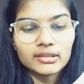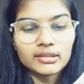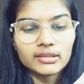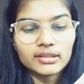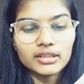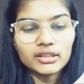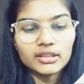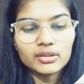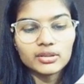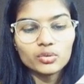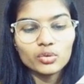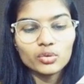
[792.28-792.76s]

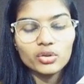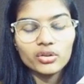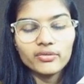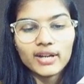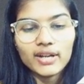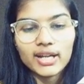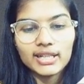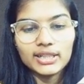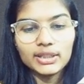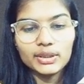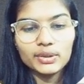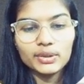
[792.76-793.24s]
The node
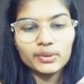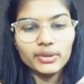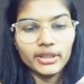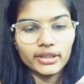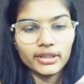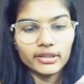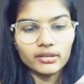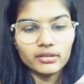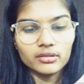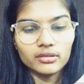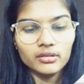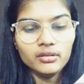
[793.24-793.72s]
value
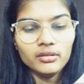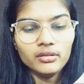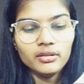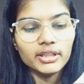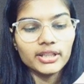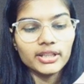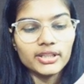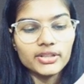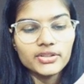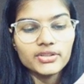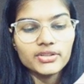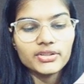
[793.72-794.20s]
error
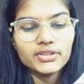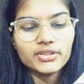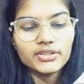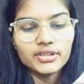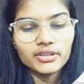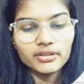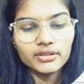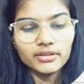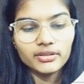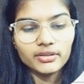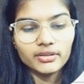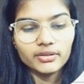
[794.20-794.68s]
is
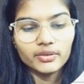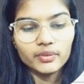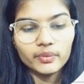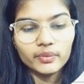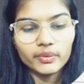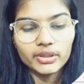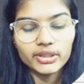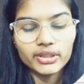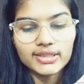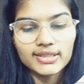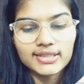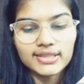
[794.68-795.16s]

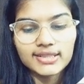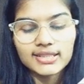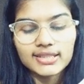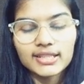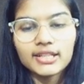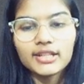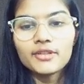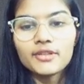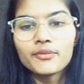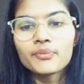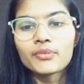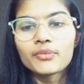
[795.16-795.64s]
raised.
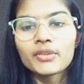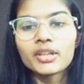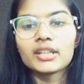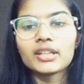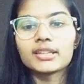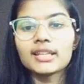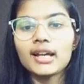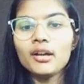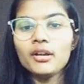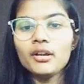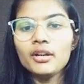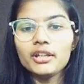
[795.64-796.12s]

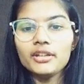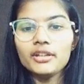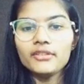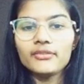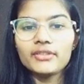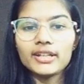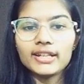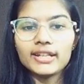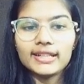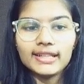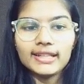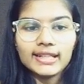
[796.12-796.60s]
Now, if
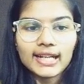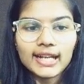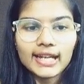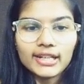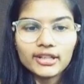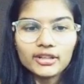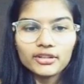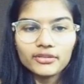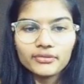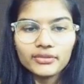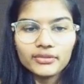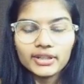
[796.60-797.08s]
any
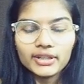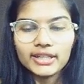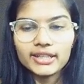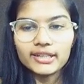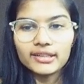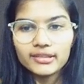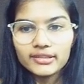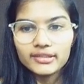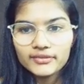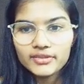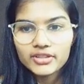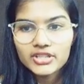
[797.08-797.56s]
kind of a
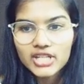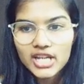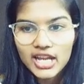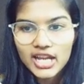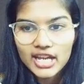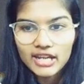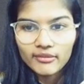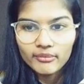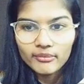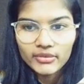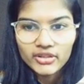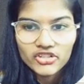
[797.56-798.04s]
error which I
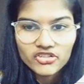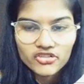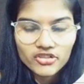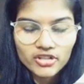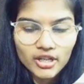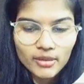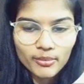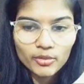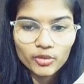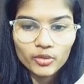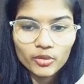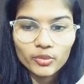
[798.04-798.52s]
have mentioned
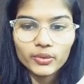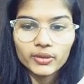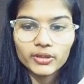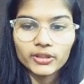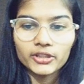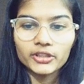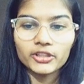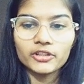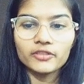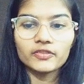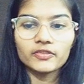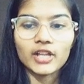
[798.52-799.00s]
up over
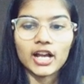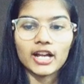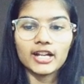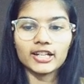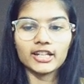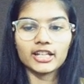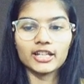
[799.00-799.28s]
here, if that